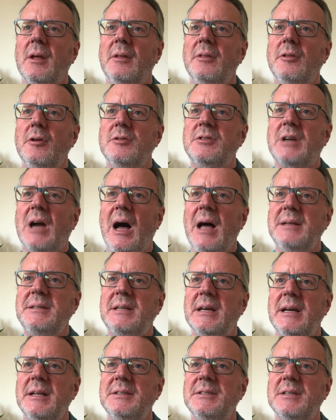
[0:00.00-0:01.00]
those
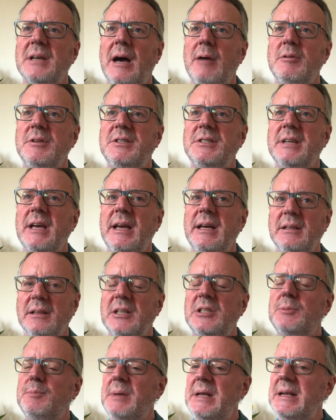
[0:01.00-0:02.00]
contents, I would say,
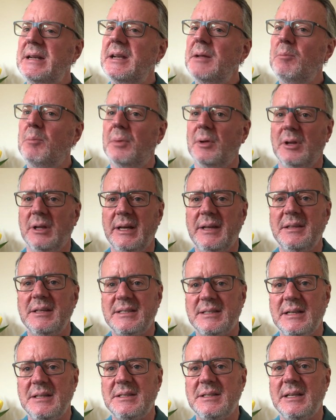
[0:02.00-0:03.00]
let's be nimble in the
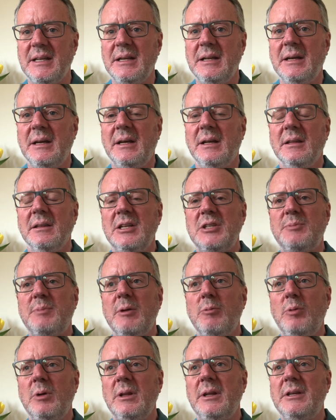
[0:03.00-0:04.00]
sense that let's be
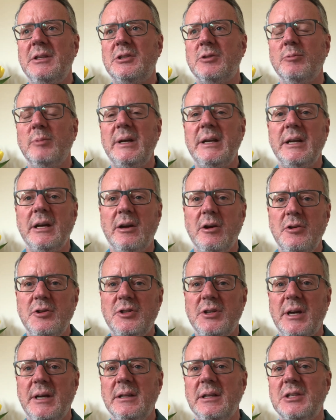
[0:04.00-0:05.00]
willing to
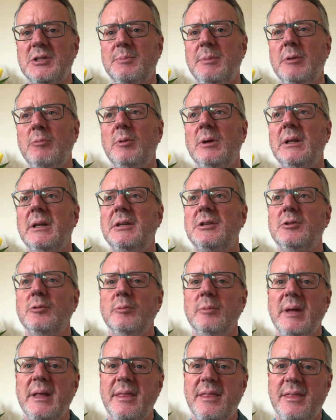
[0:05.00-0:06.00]
renegotiate, let's be willing to
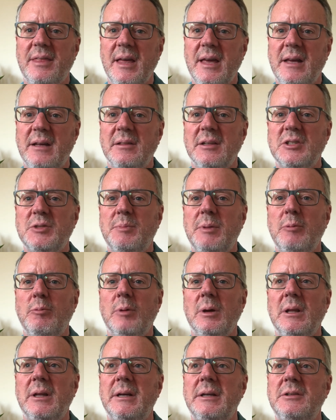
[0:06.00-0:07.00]
rethink, let's be
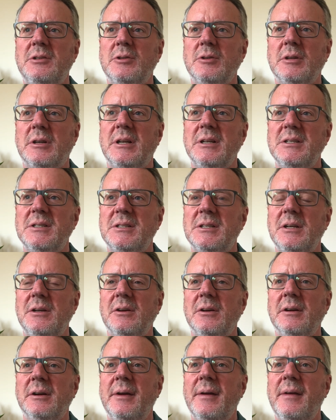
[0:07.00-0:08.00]
willing to
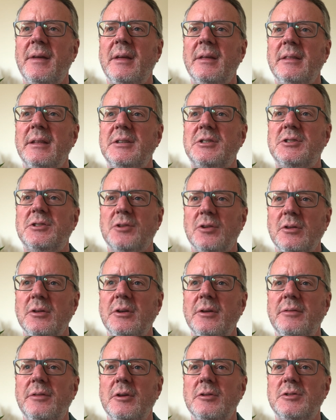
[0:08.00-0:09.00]
consider that
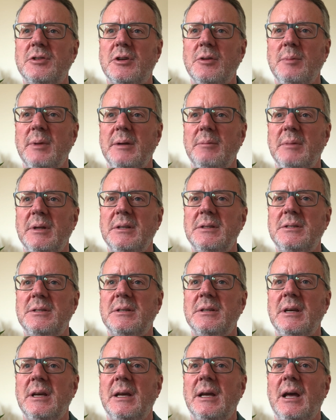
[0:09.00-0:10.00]
certain of those
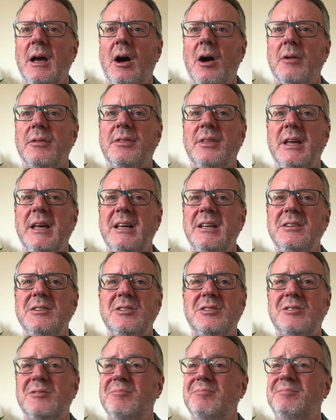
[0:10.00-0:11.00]
commitments are
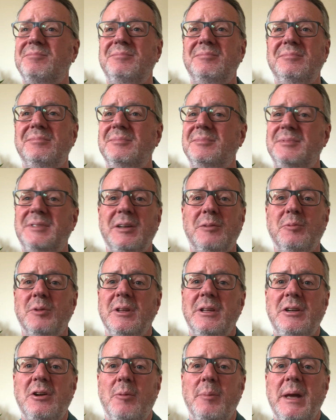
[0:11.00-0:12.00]
things that
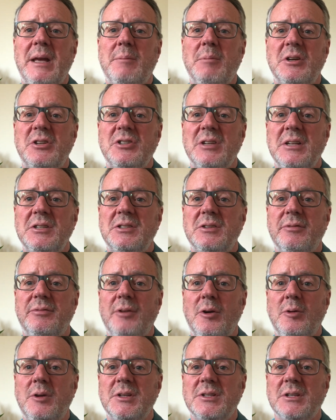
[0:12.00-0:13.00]
really don't make much sense to
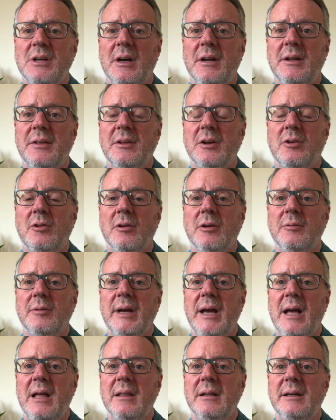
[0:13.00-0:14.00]
focus on in the current
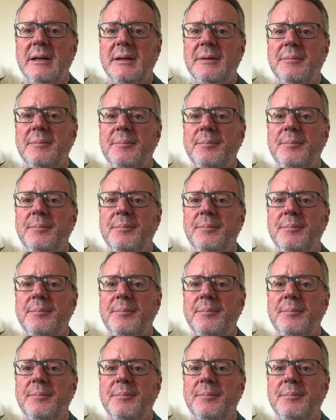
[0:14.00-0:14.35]
reality.